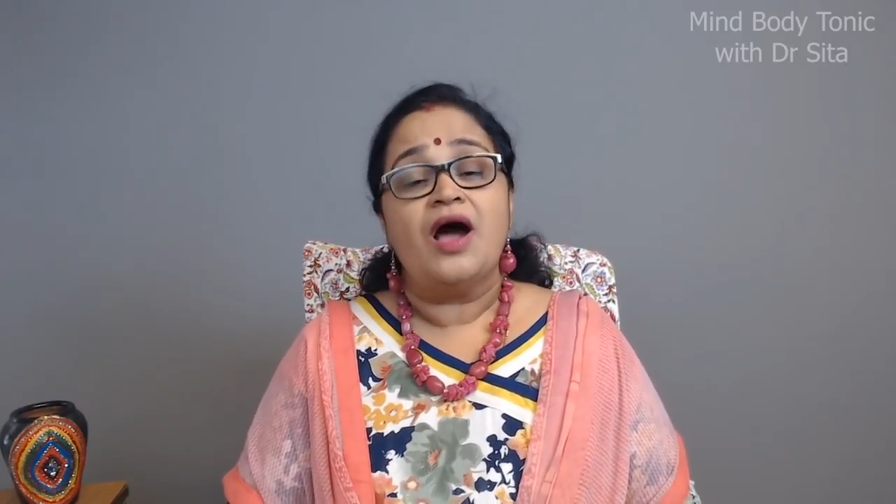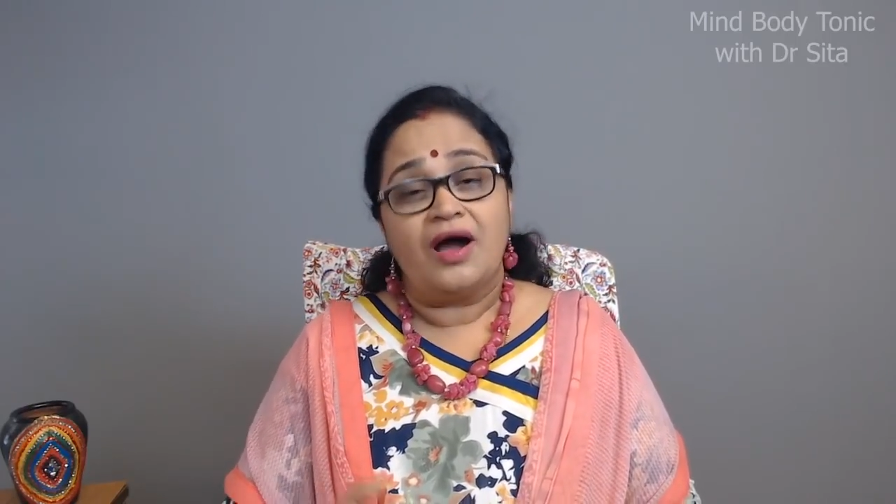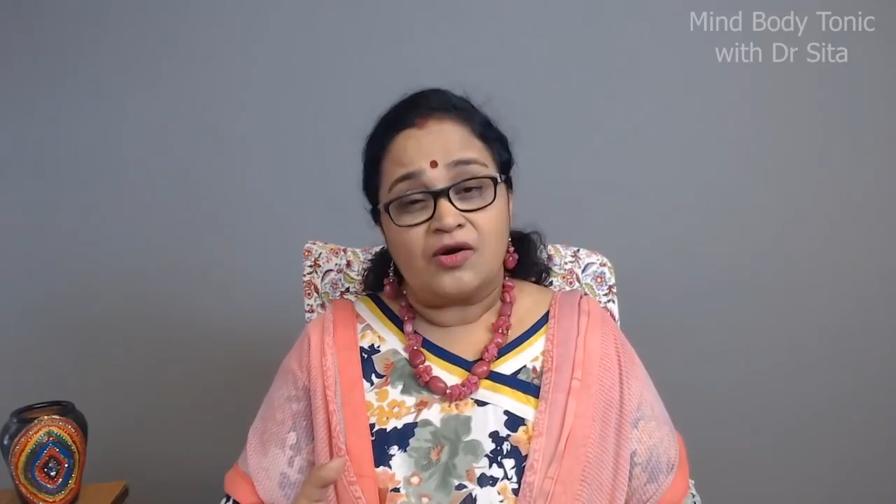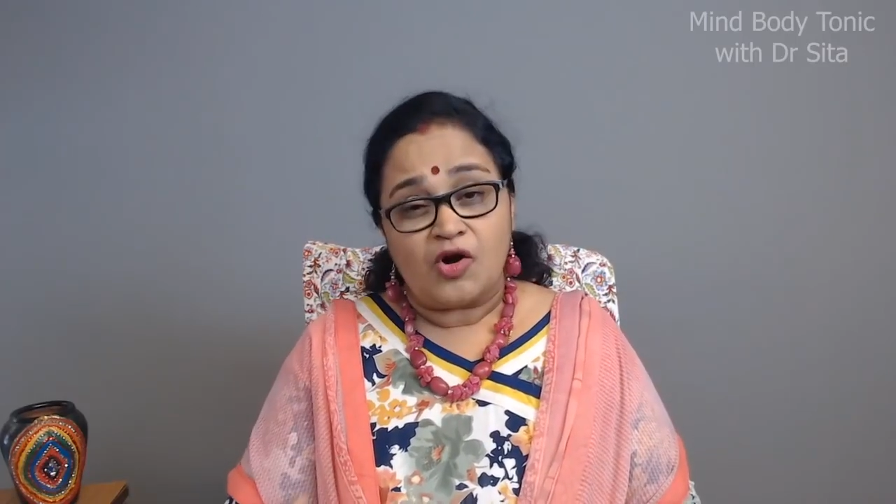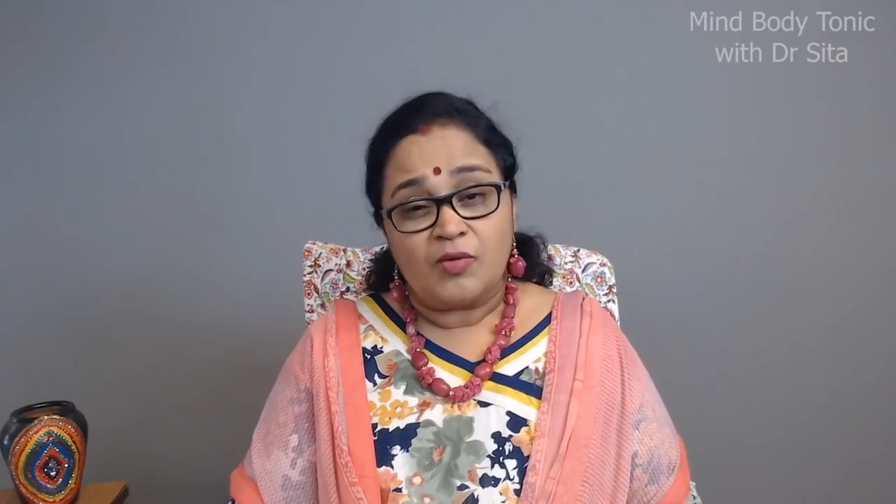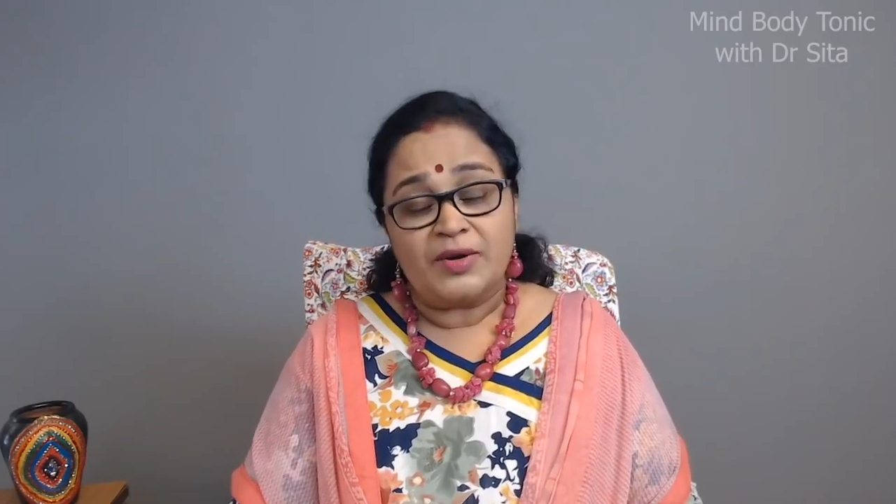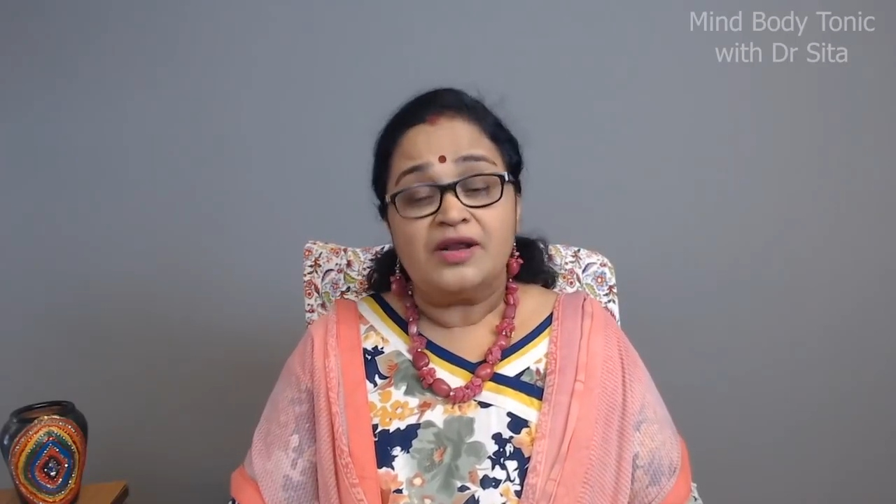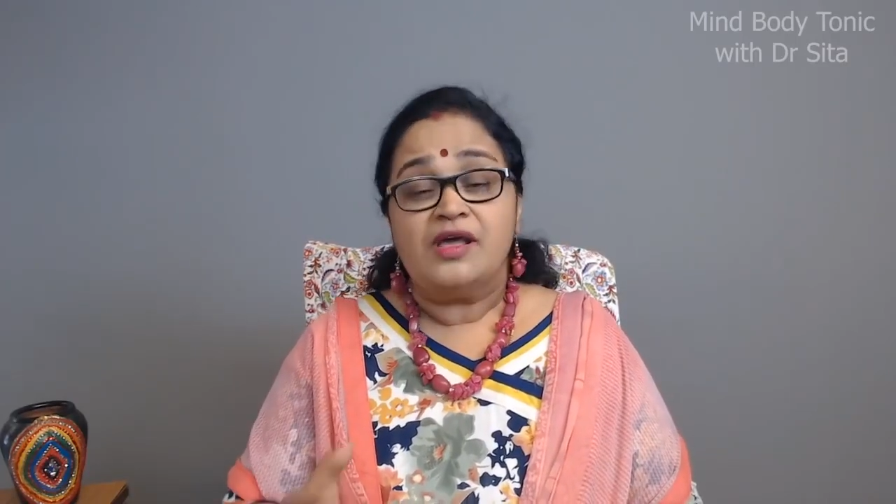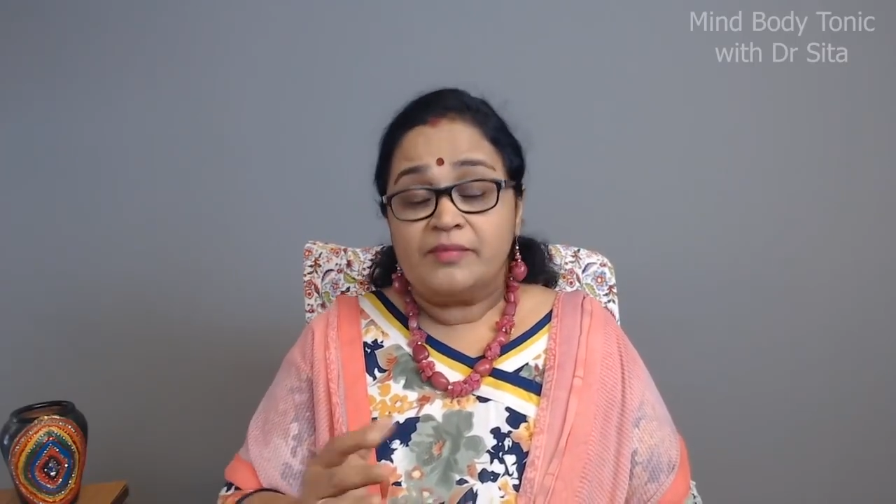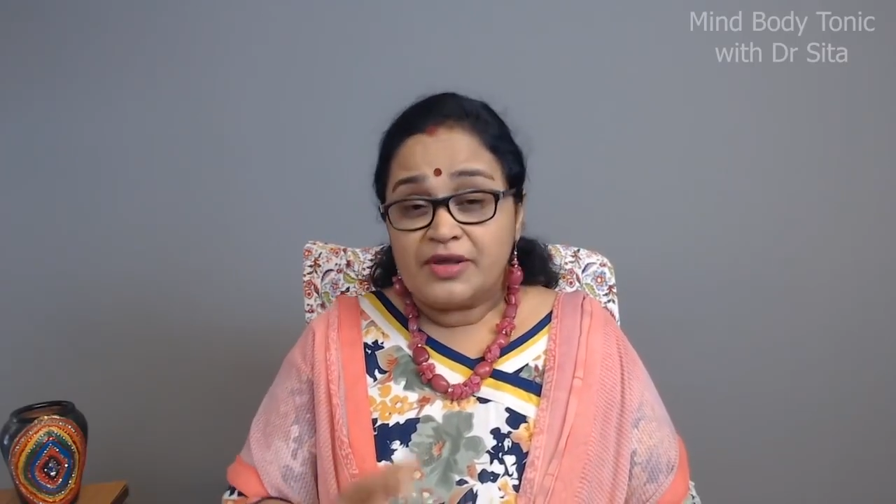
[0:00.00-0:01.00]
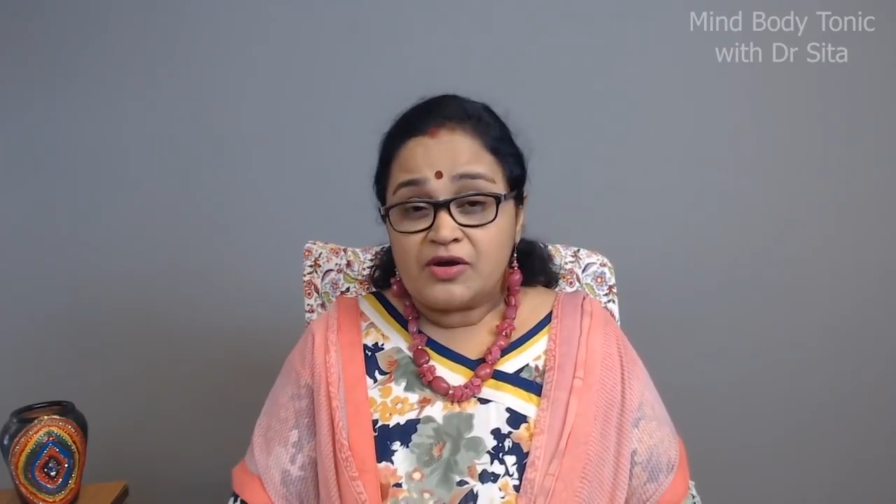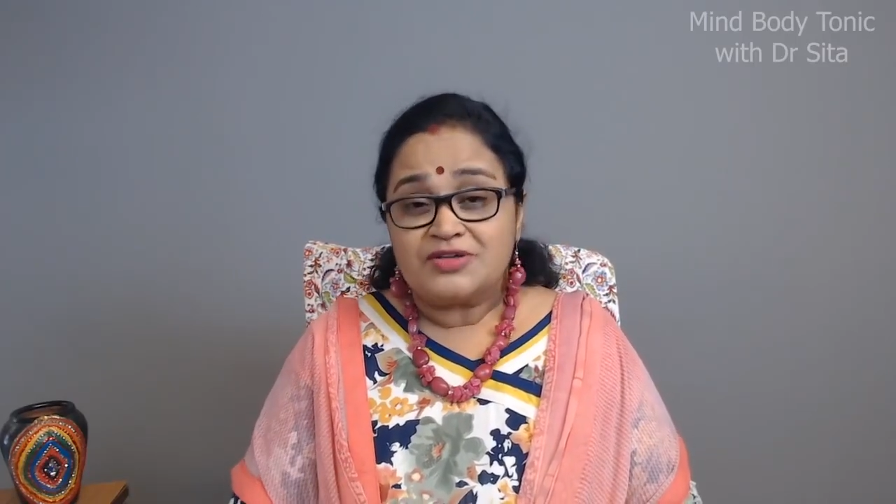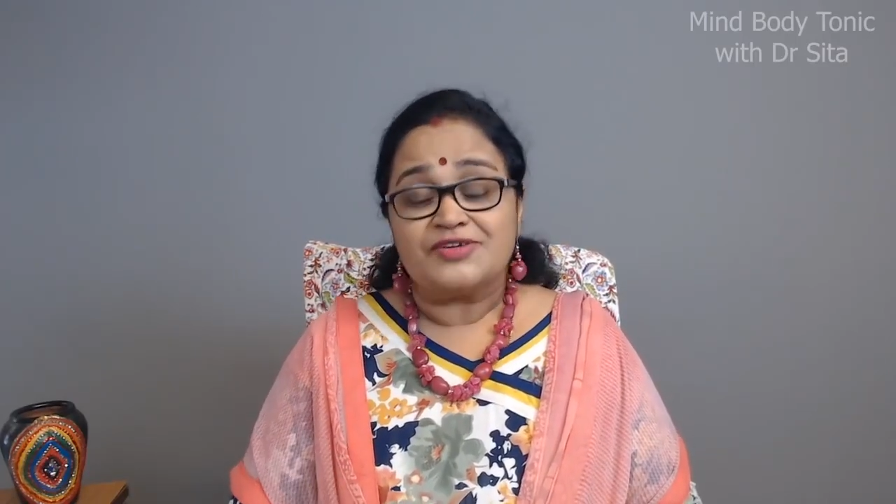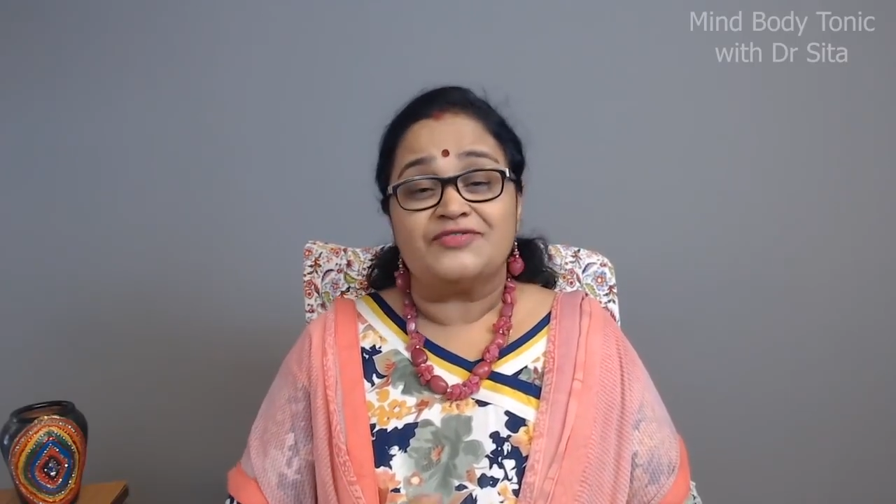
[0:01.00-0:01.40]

are common because of